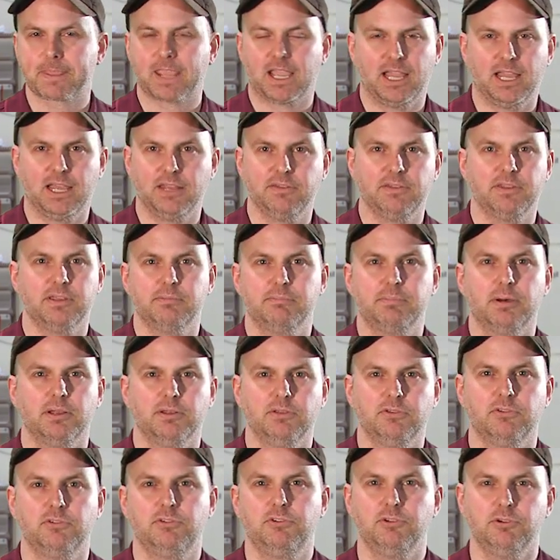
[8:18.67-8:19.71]
And the
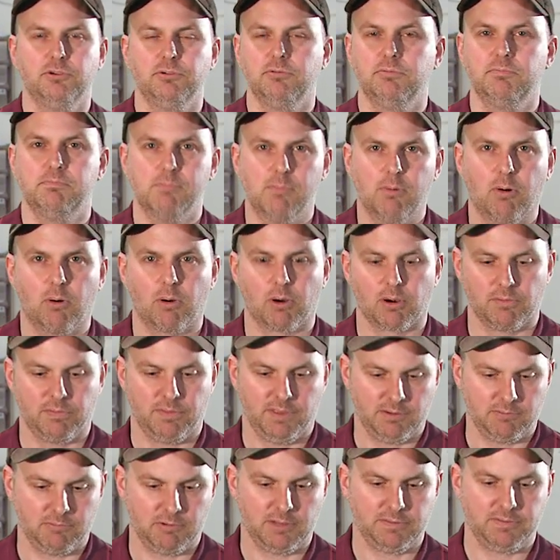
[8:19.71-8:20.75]
buttons do more
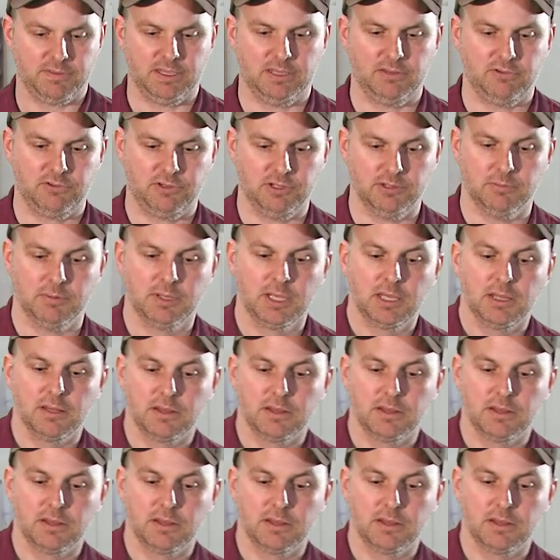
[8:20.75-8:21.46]
than what these do.